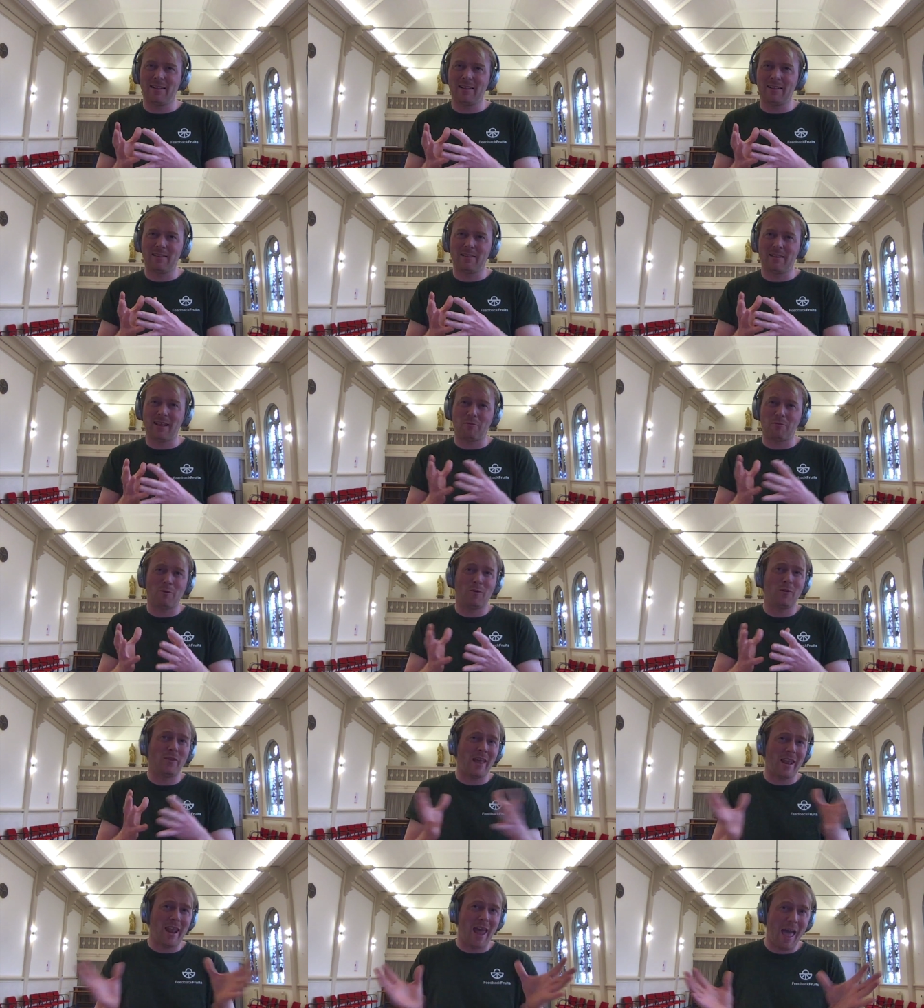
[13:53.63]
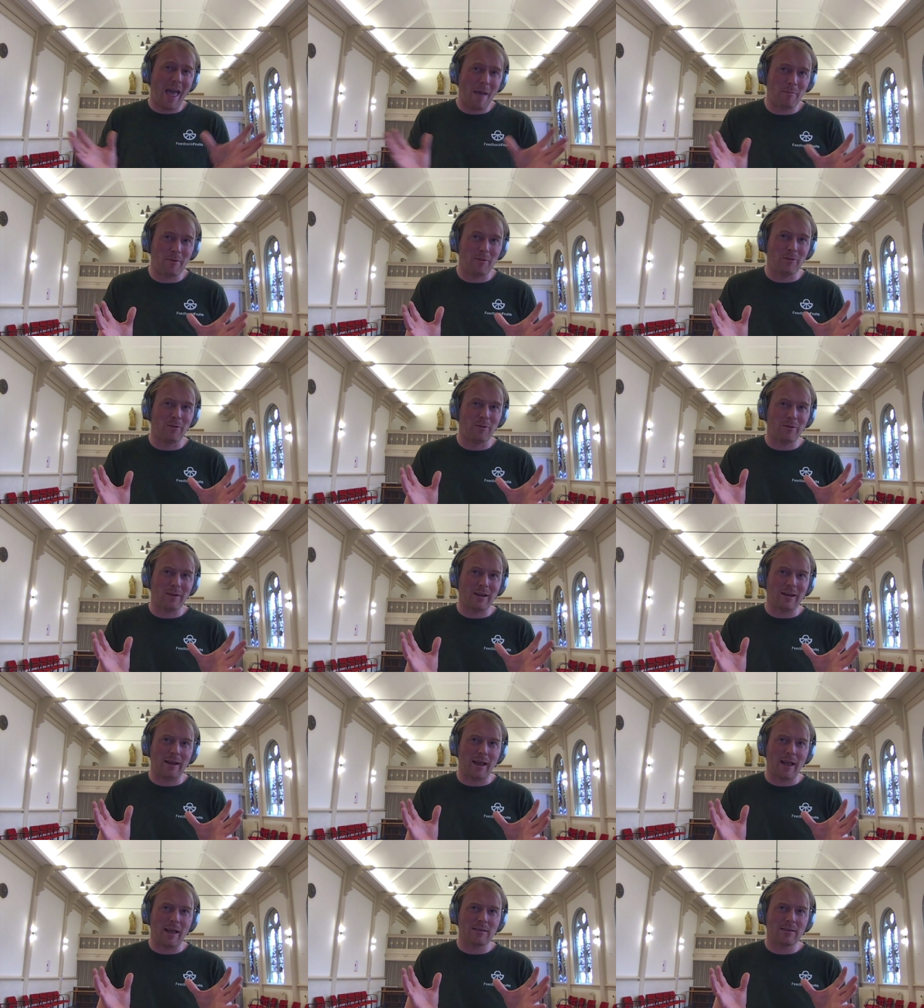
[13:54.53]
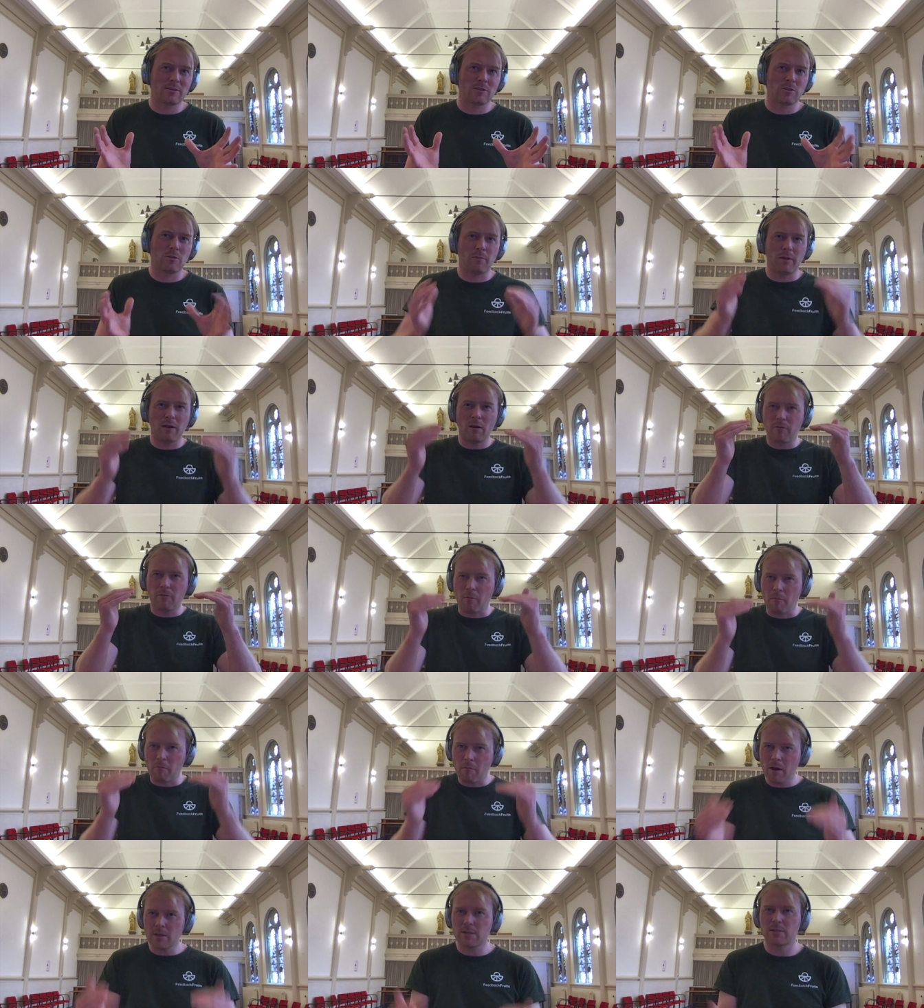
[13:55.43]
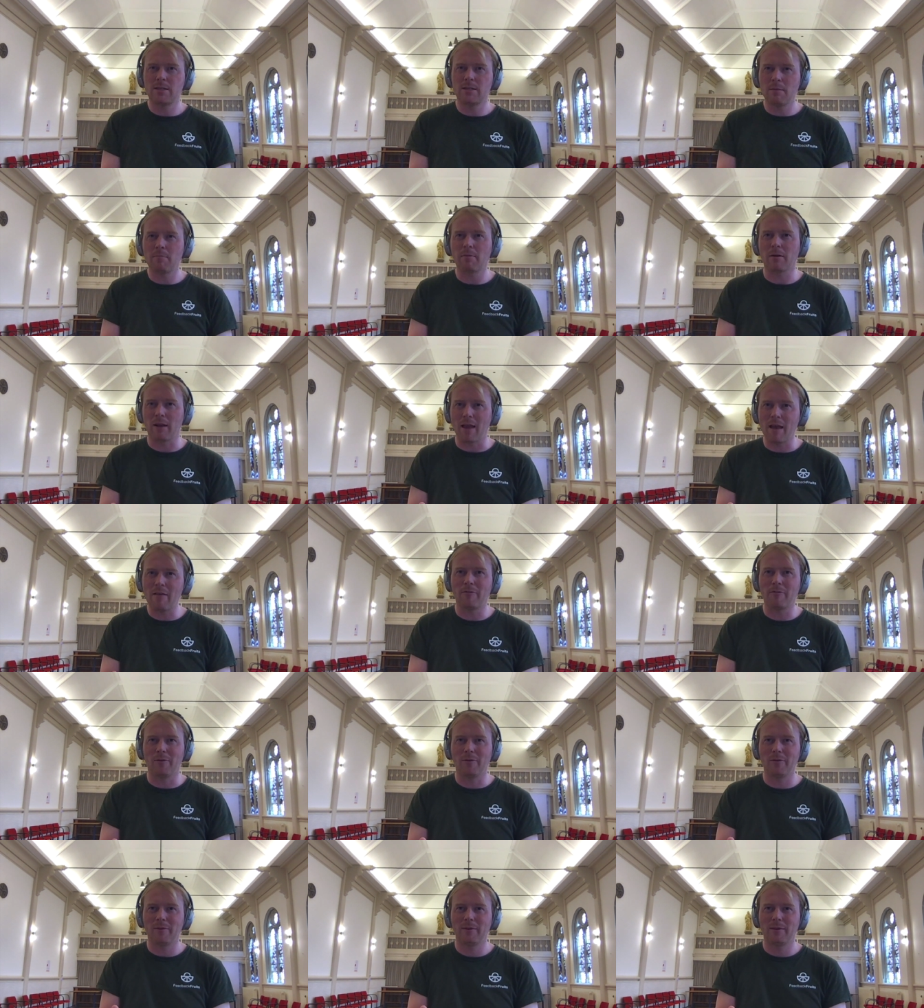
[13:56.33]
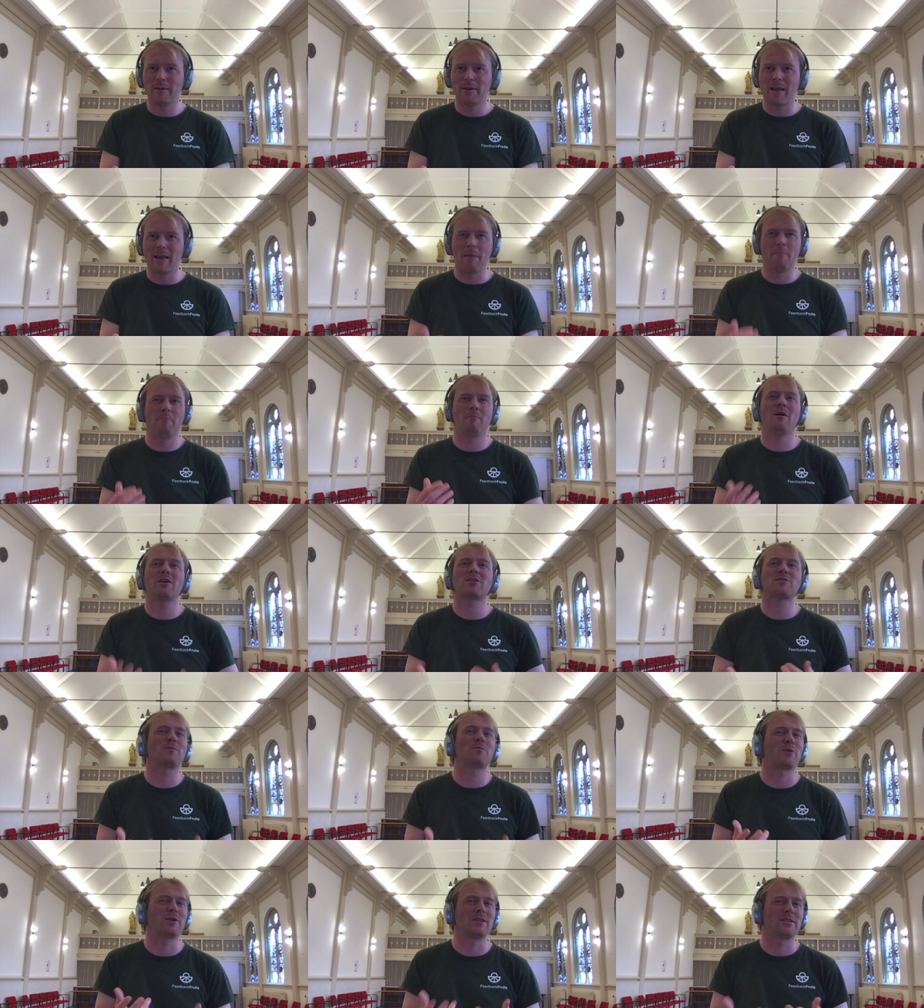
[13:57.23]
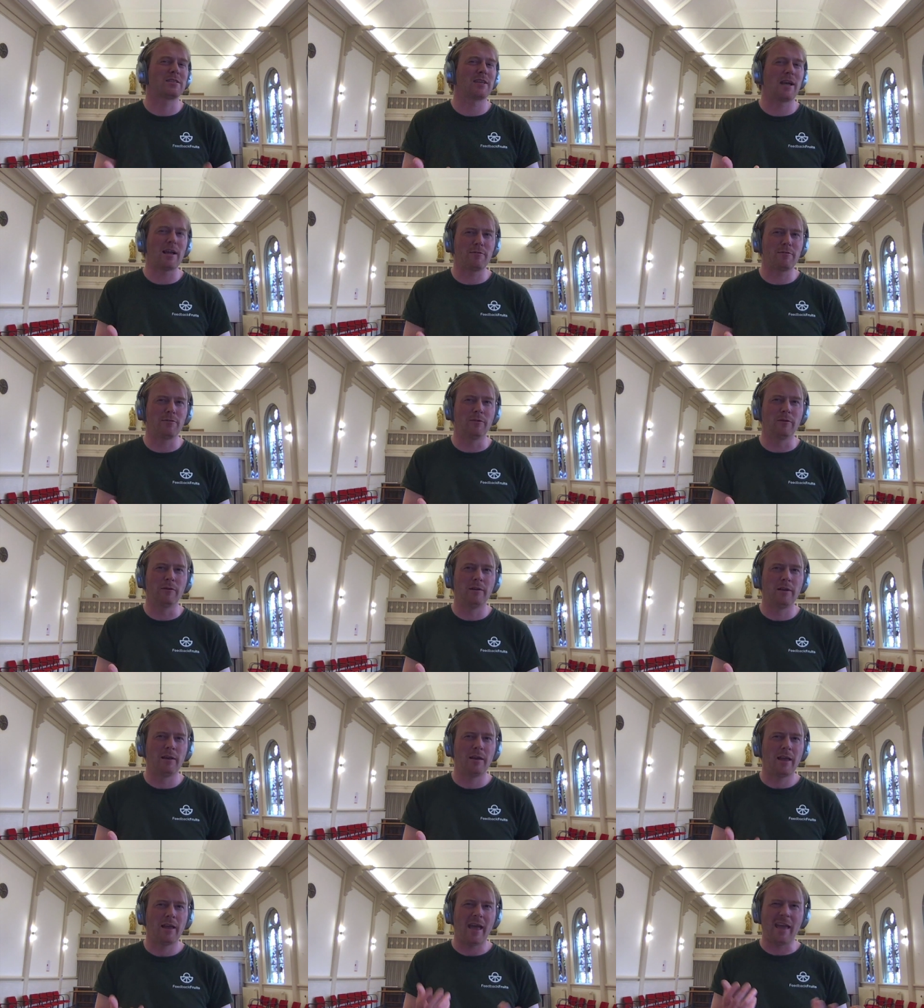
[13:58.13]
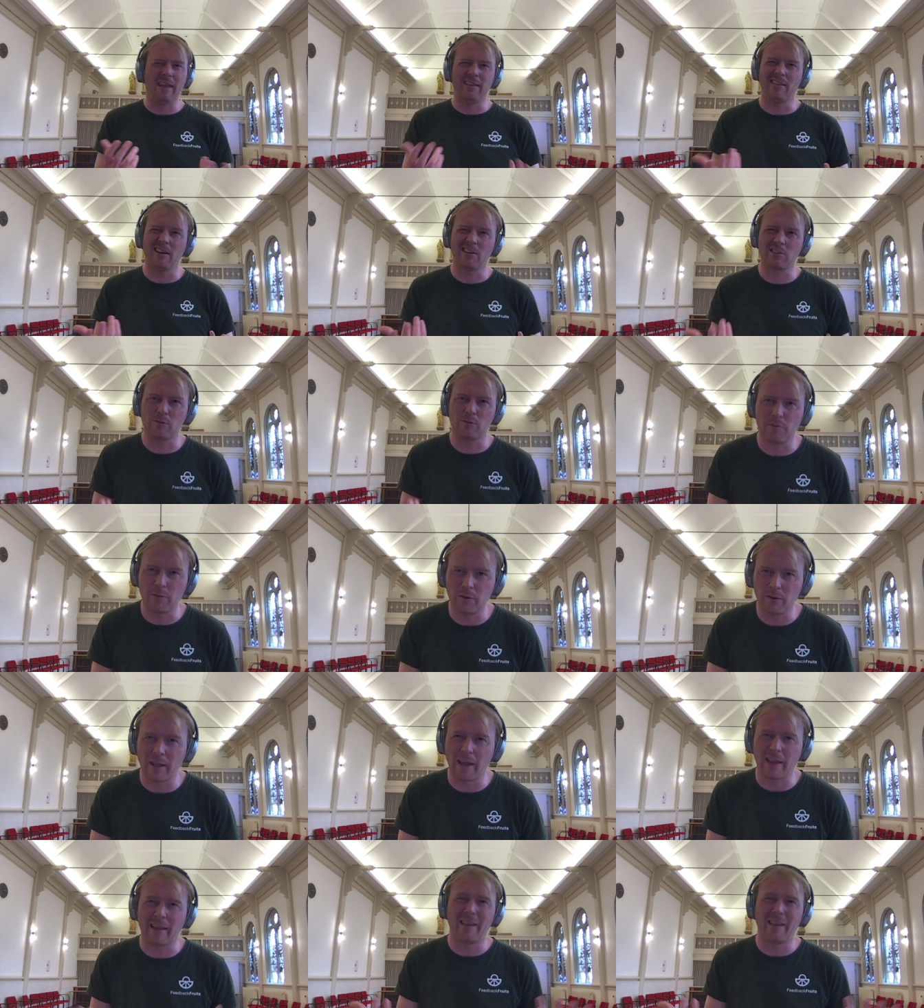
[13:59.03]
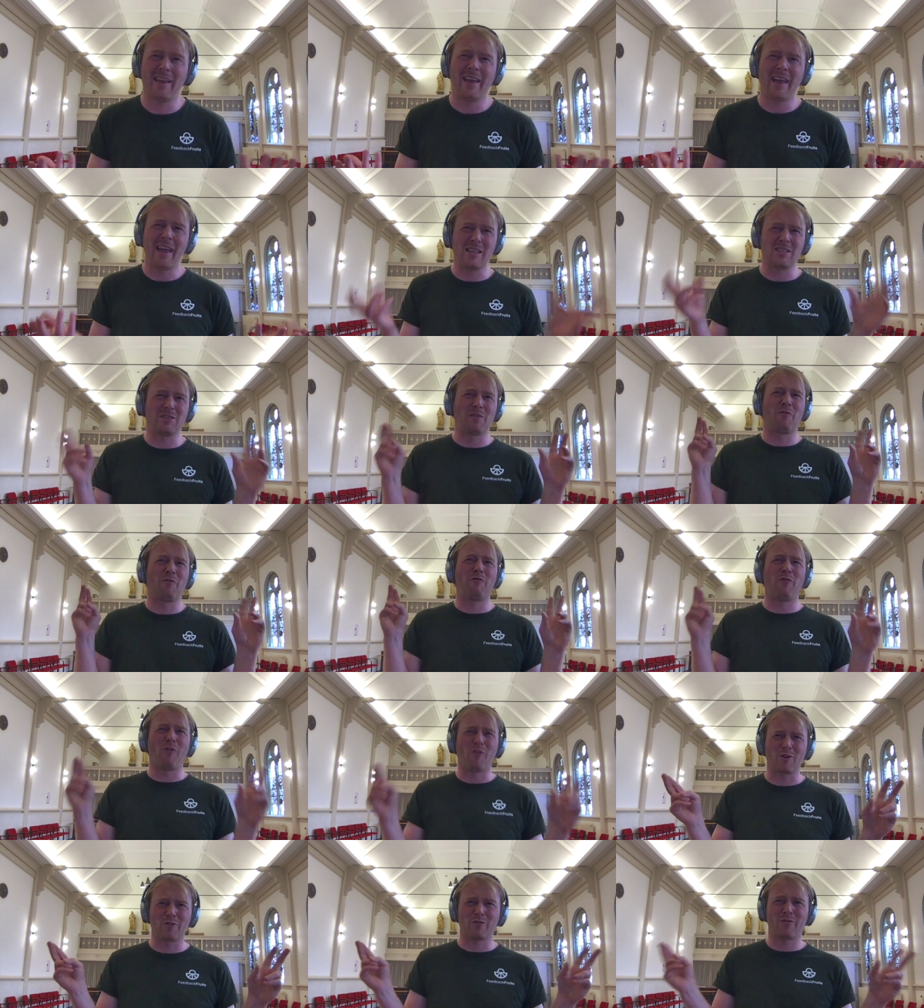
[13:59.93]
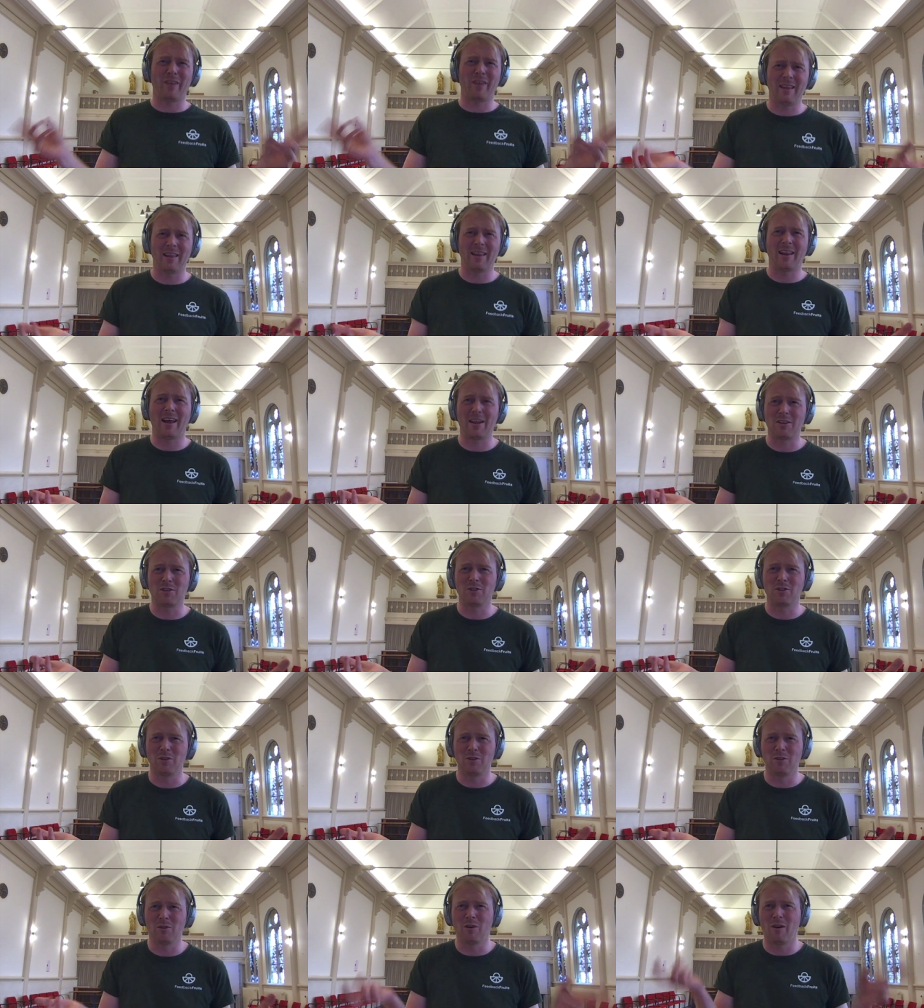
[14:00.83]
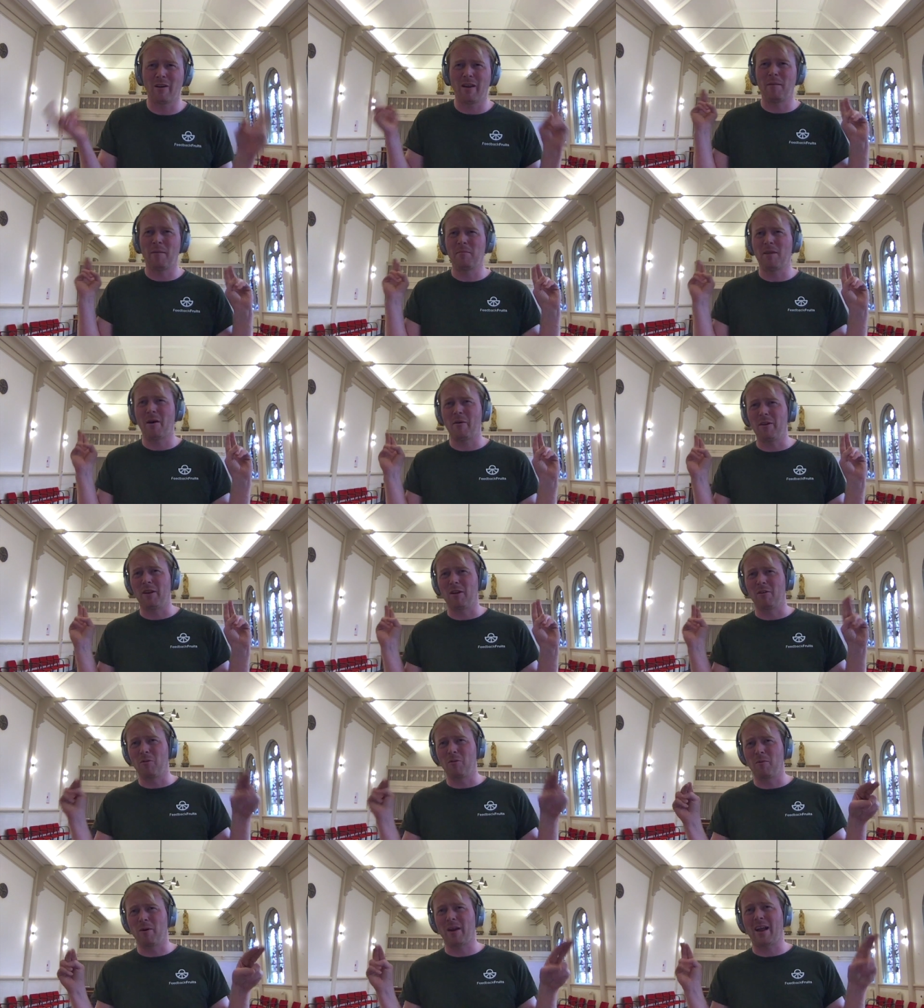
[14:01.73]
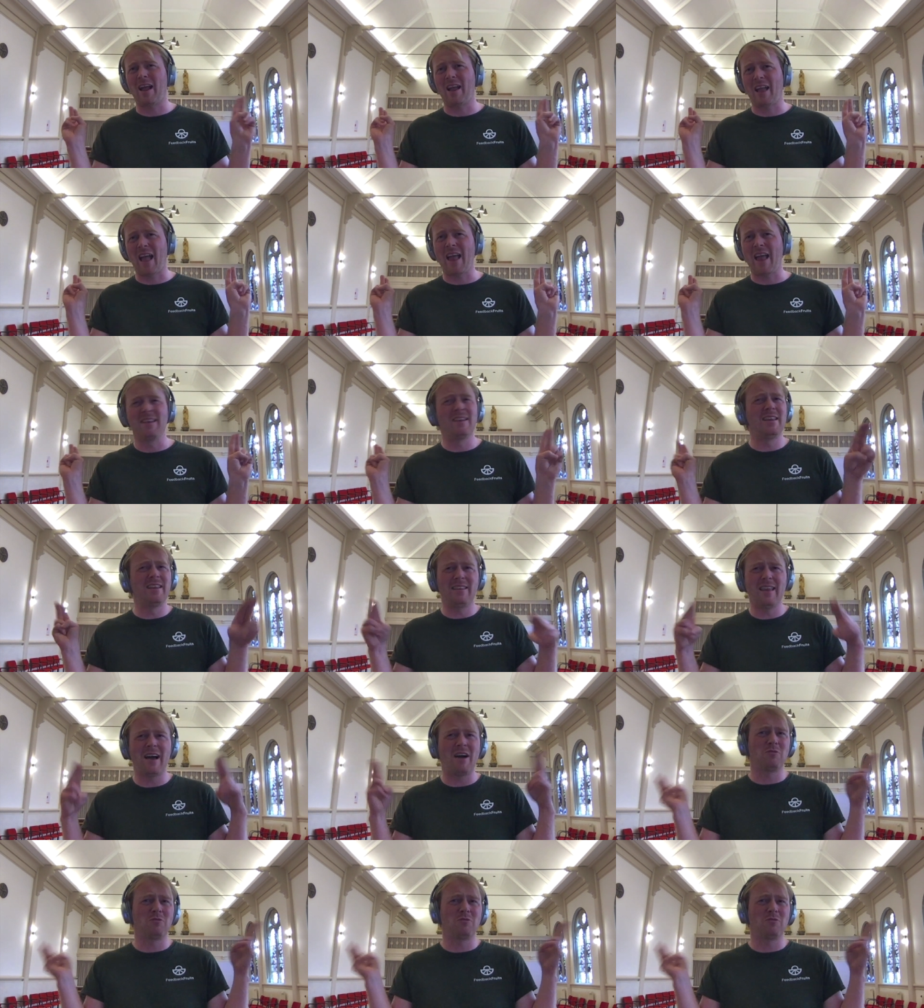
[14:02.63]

that will then happen during class to be of a much deeper level and much more insightful, and doesn't feel like it's a fourth thing that I should do. Oh, I'm now in a group work. I need now